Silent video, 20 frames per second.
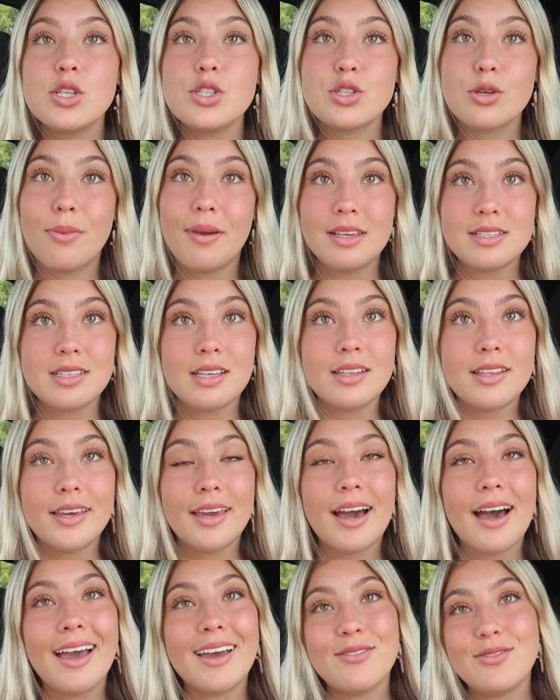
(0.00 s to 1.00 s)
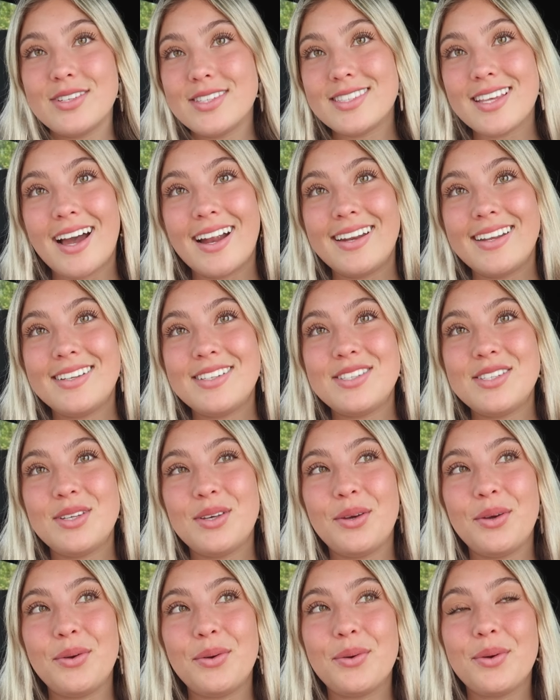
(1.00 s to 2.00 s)
So basically I've decided
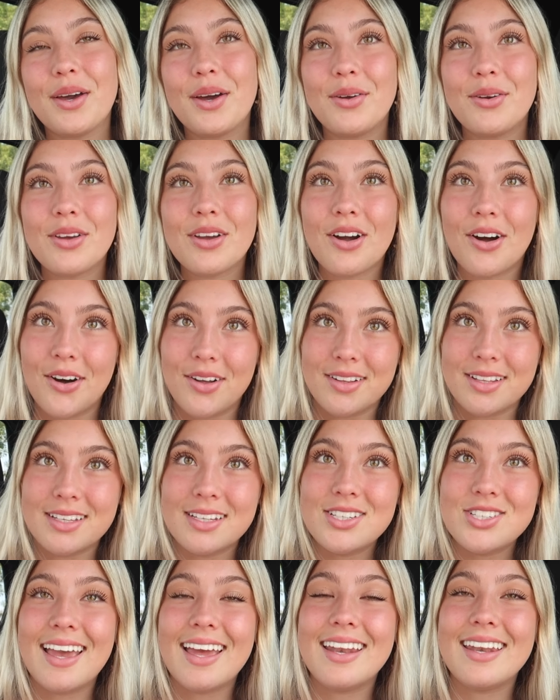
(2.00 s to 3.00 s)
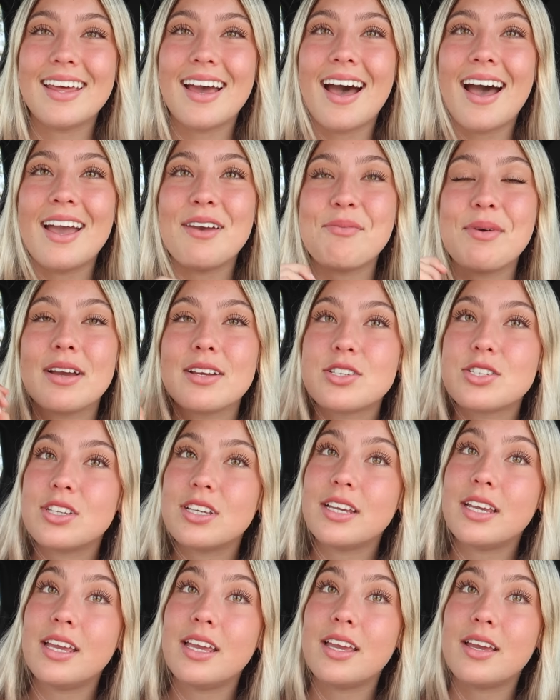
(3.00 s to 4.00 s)
to go to college and I'm
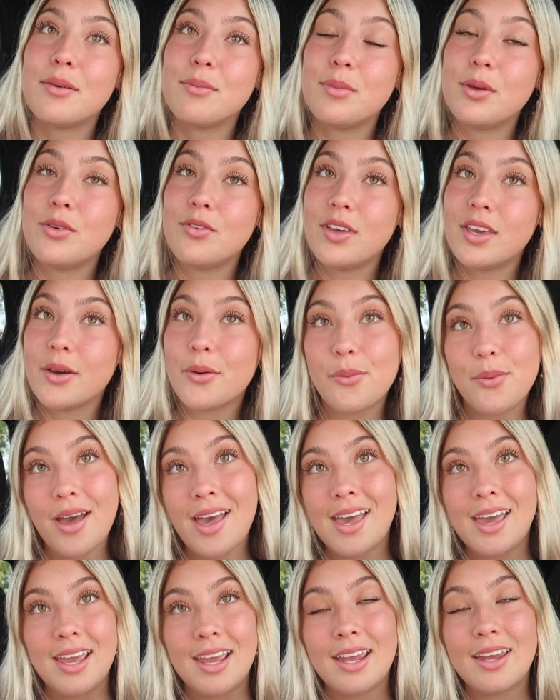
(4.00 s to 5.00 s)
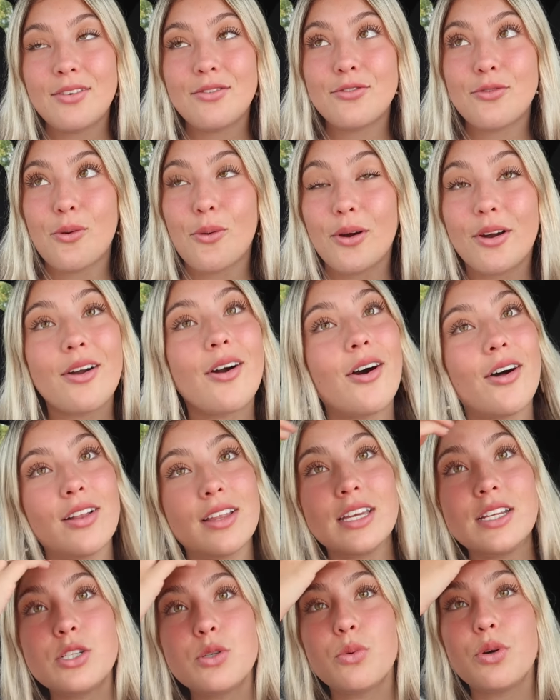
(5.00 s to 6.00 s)
actually moving away for
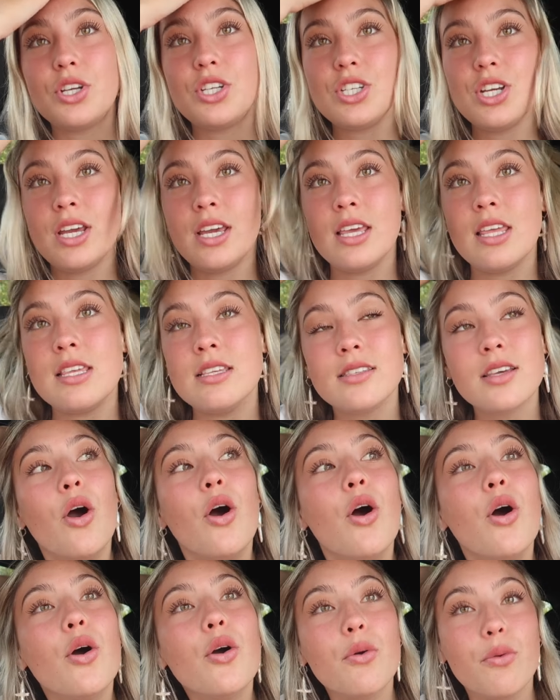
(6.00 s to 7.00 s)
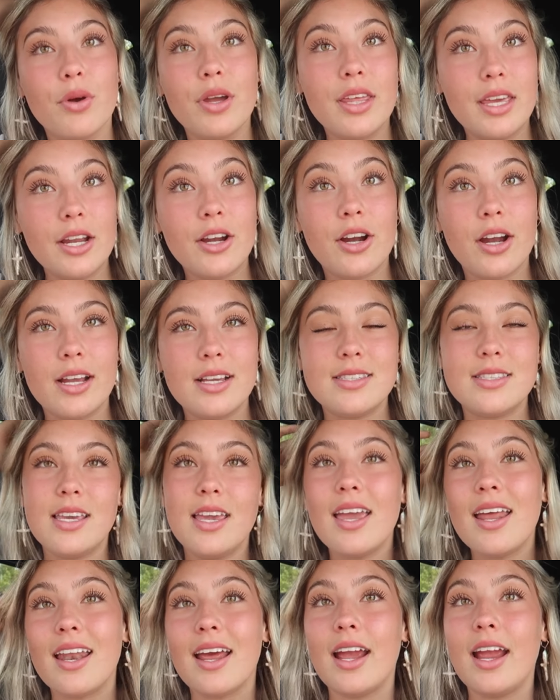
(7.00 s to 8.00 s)
college, which is really
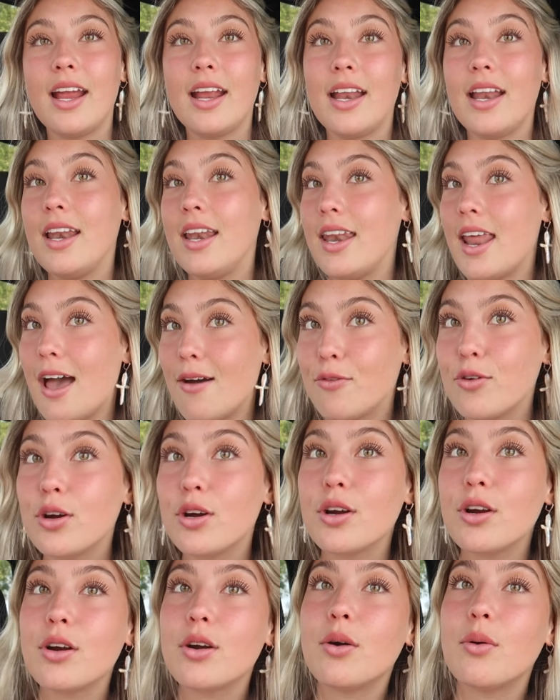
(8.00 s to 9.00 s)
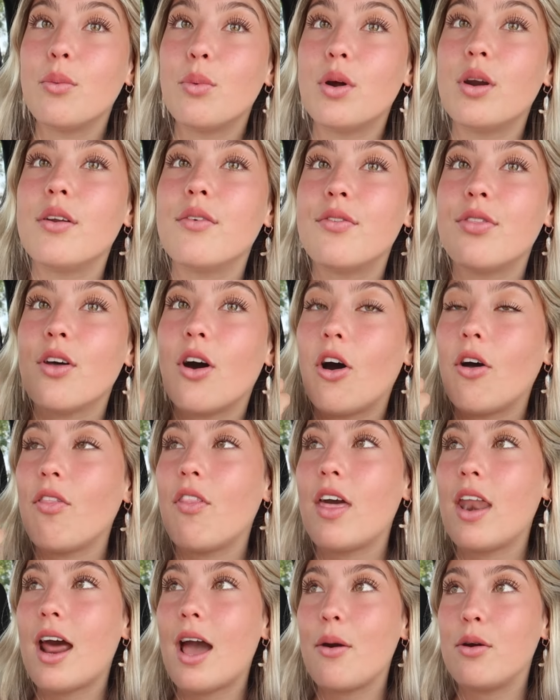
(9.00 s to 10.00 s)
crazy, and I never would have
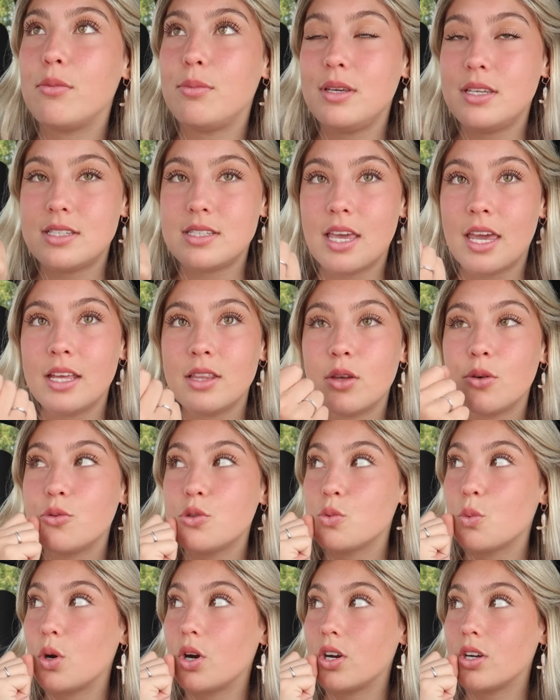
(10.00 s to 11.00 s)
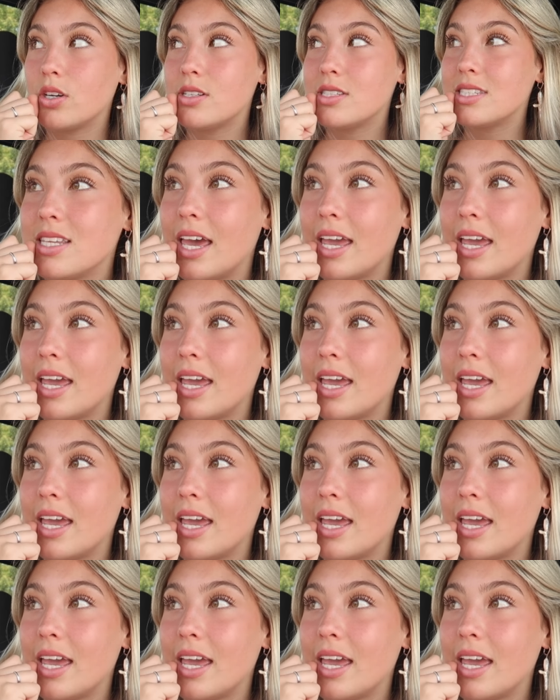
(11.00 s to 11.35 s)
thought that I would be saying those words.